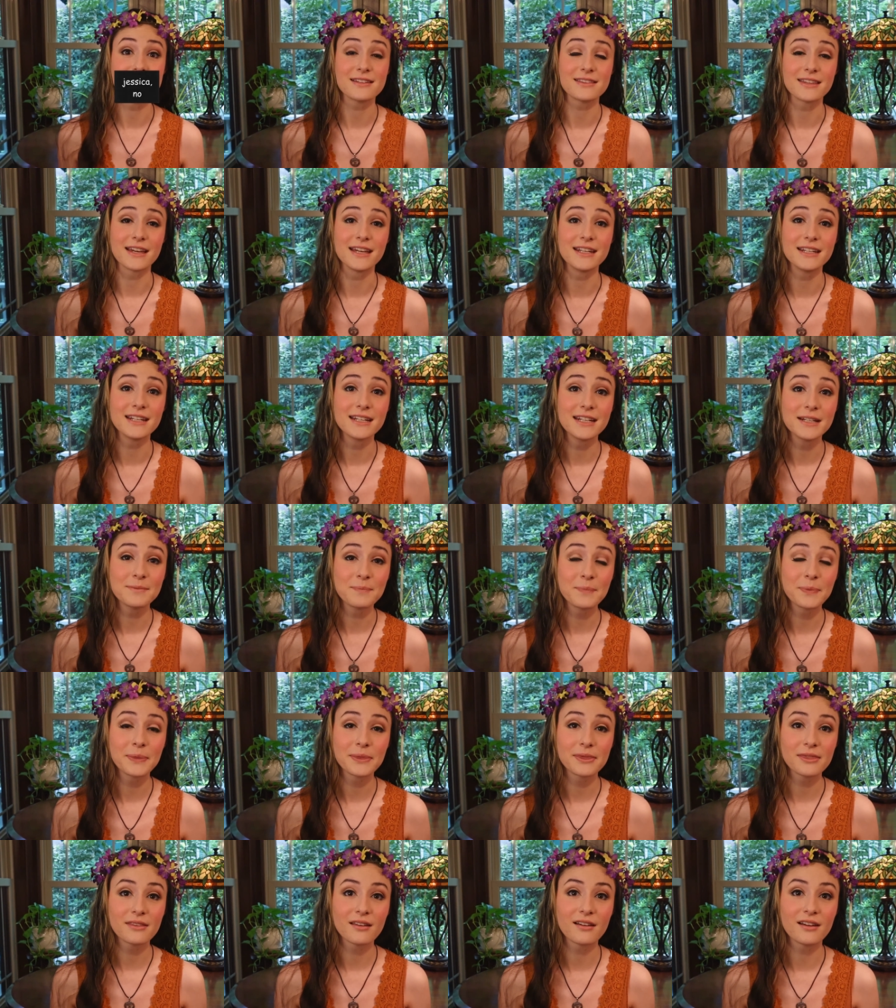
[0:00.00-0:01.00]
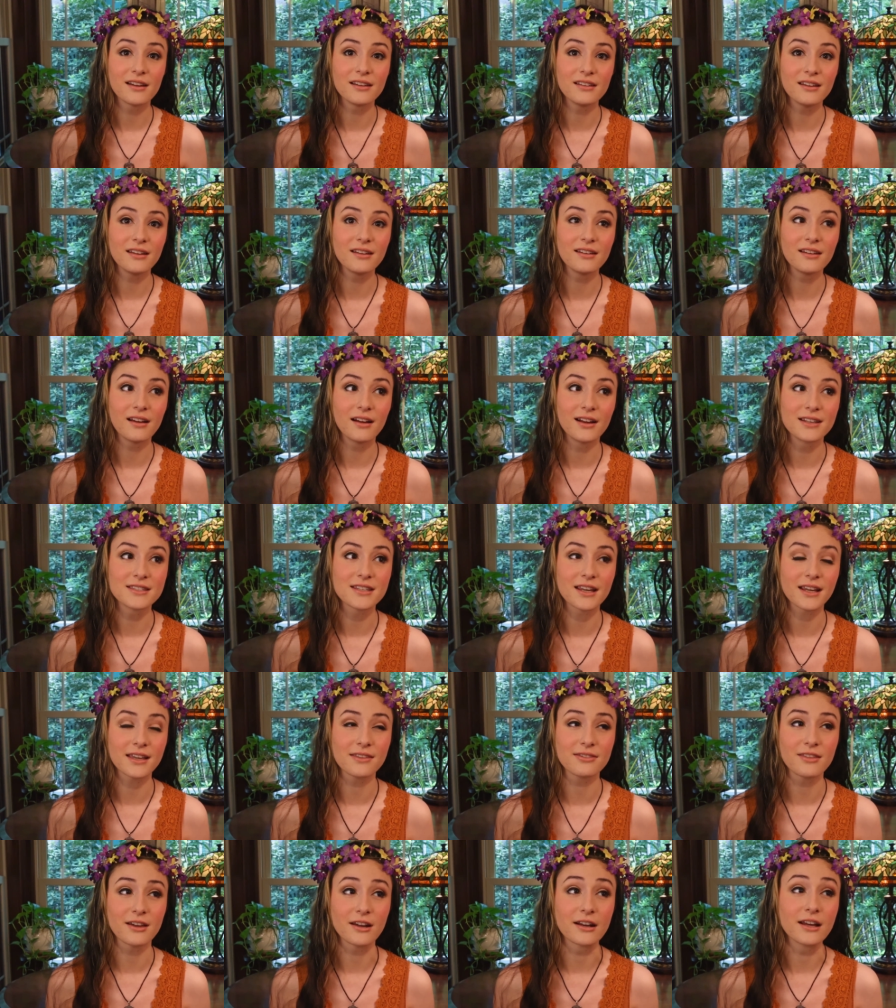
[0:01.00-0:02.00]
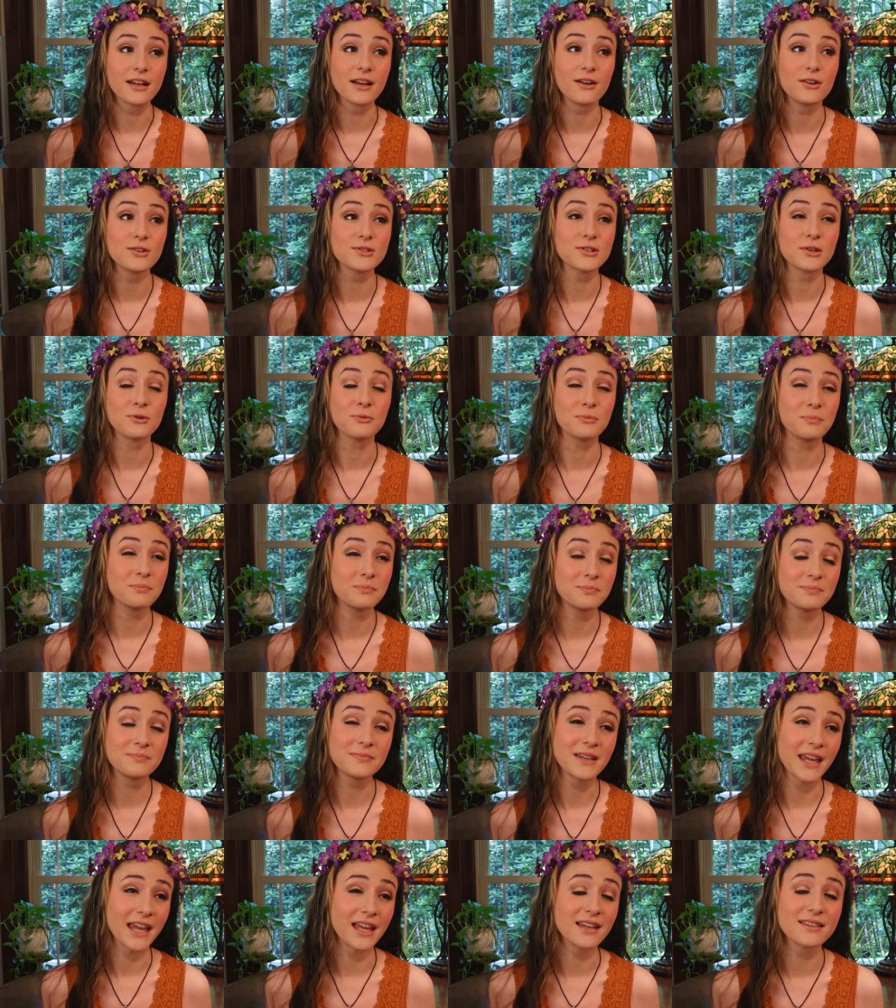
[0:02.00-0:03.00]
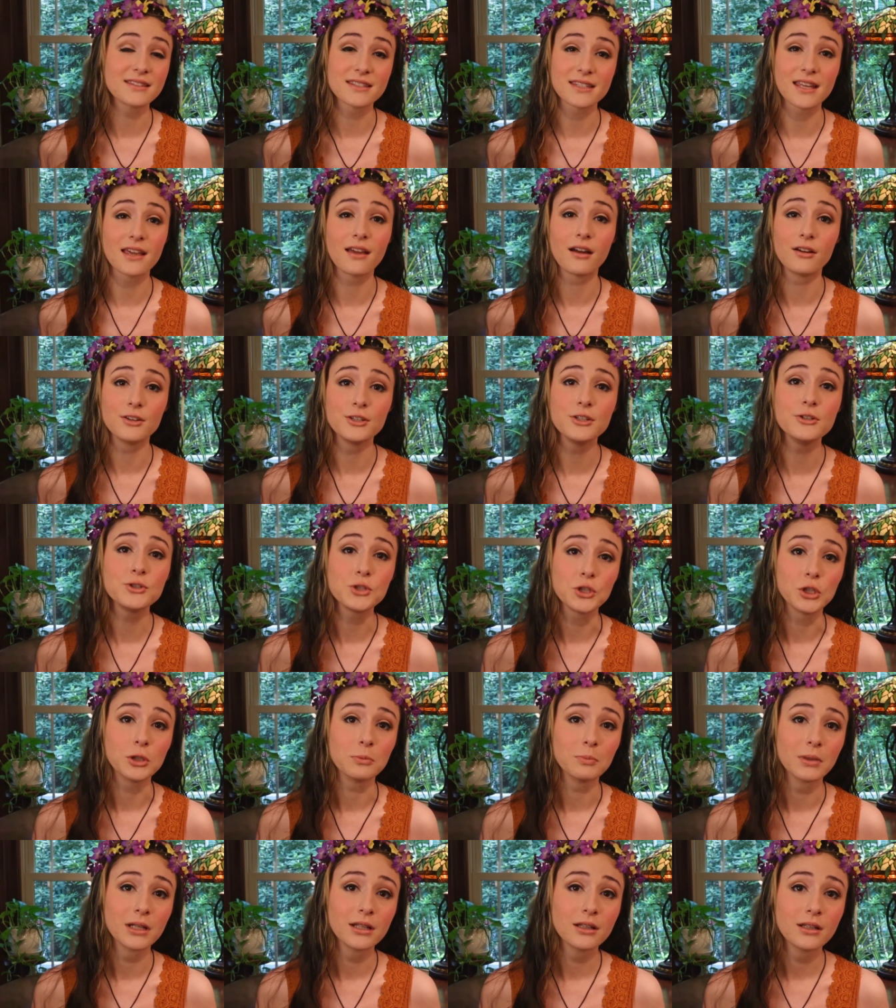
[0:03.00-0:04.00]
that I, on second thought I also can't say on YouTube. The